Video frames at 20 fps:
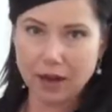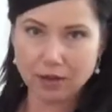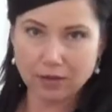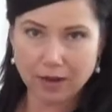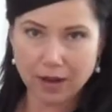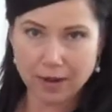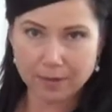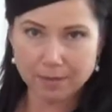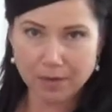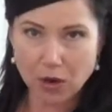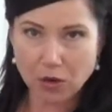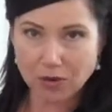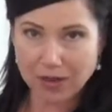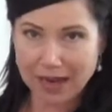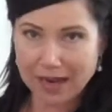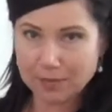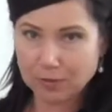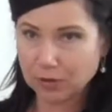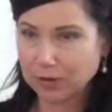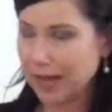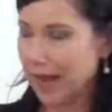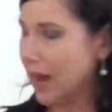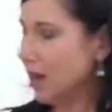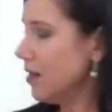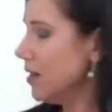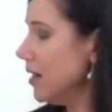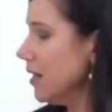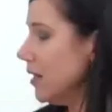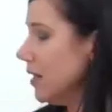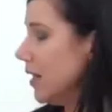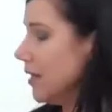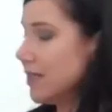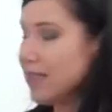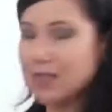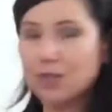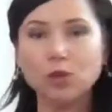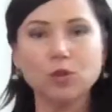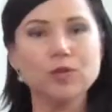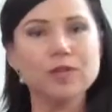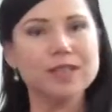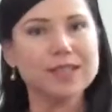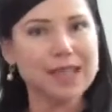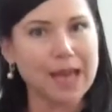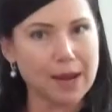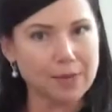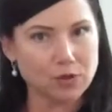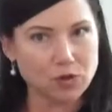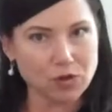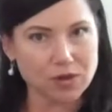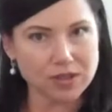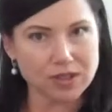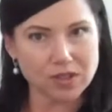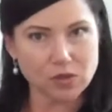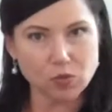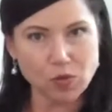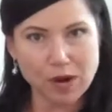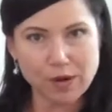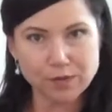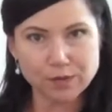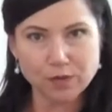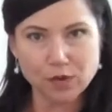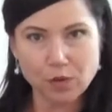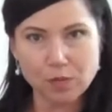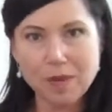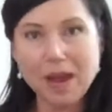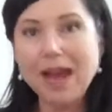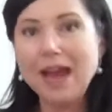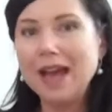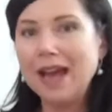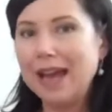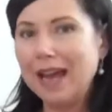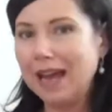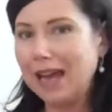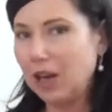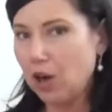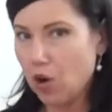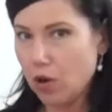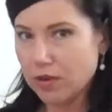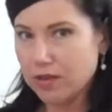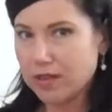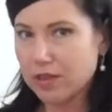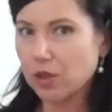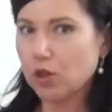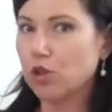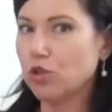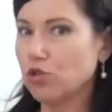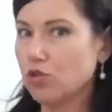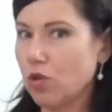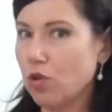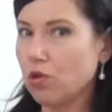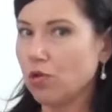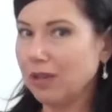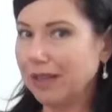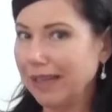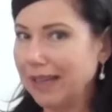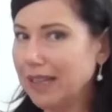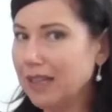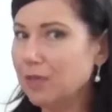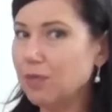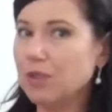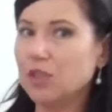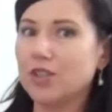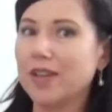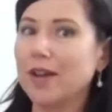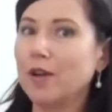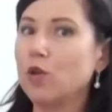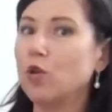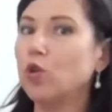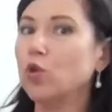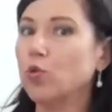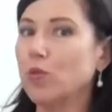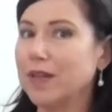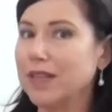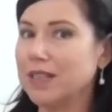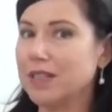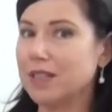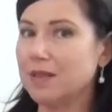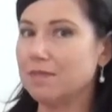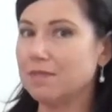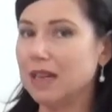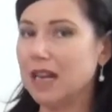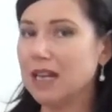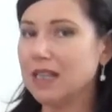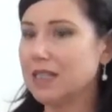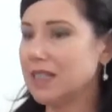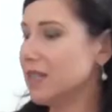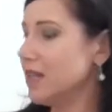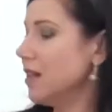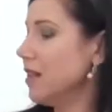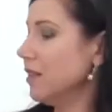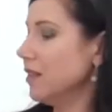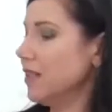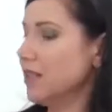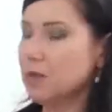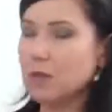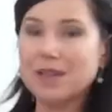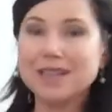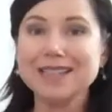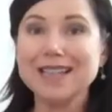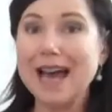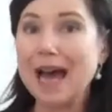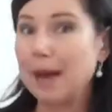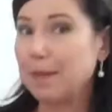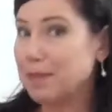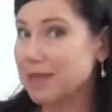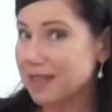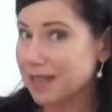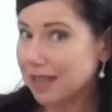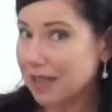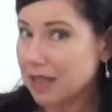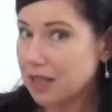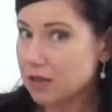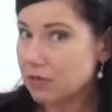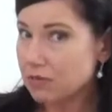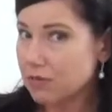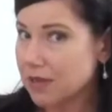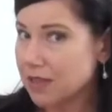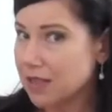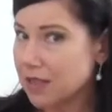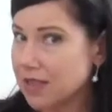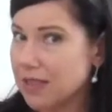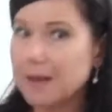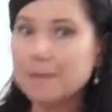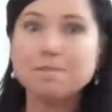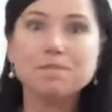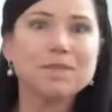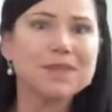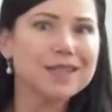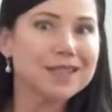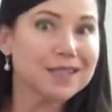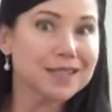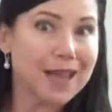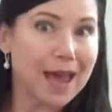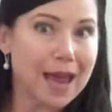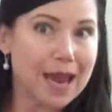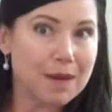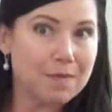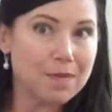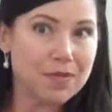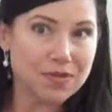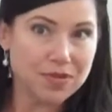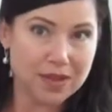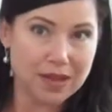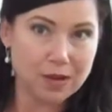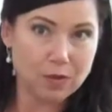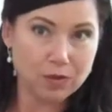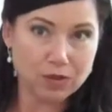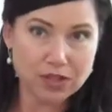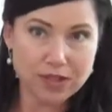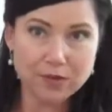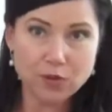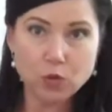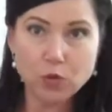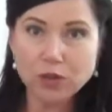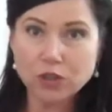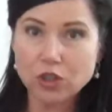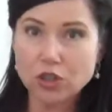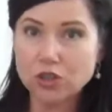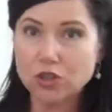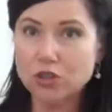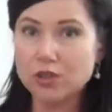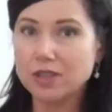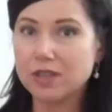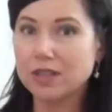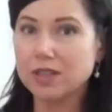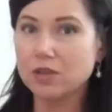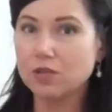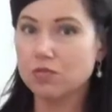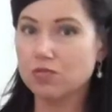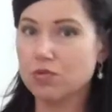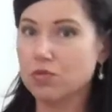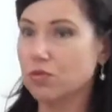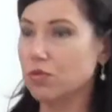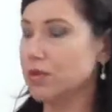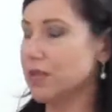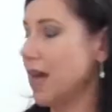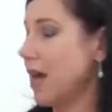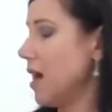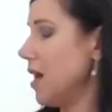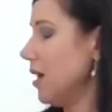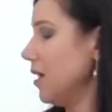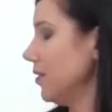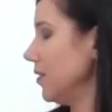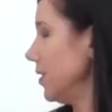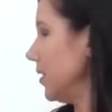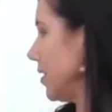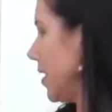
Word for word: our um, own label now. It's still the same trusted one from Hair Loss Control Clinic, which they call Restim Plus. This one's Absolique Restim, same thing. Whichever one you're using, the rules are the